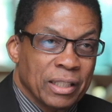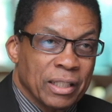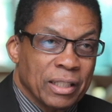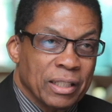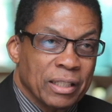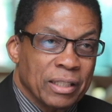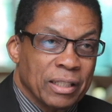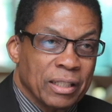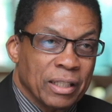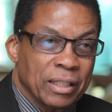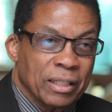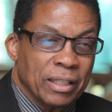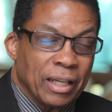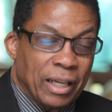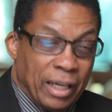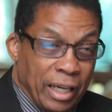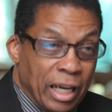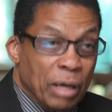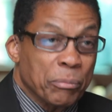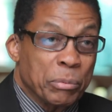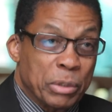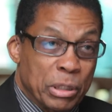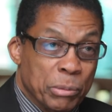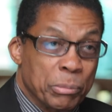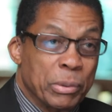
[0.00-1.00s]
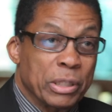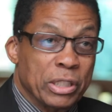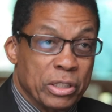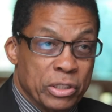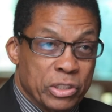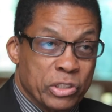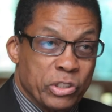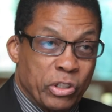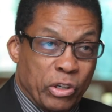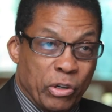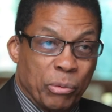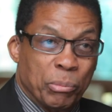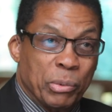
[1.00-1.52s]
And I happen to be the
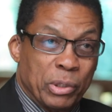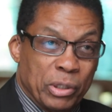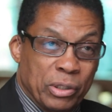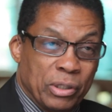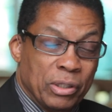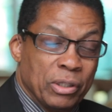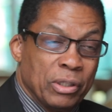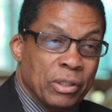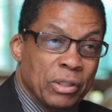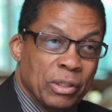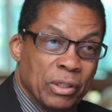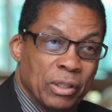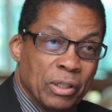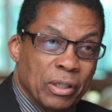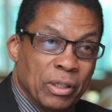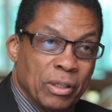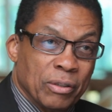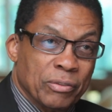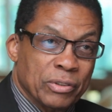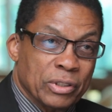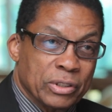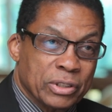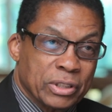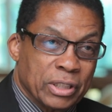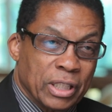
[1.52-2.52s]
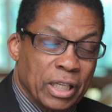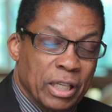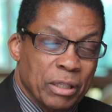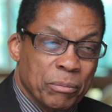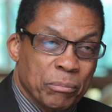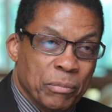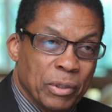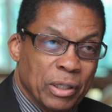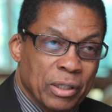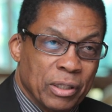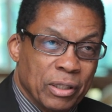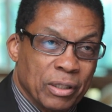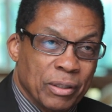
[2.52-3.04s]
chairman of the
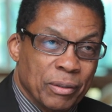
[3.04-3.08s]
same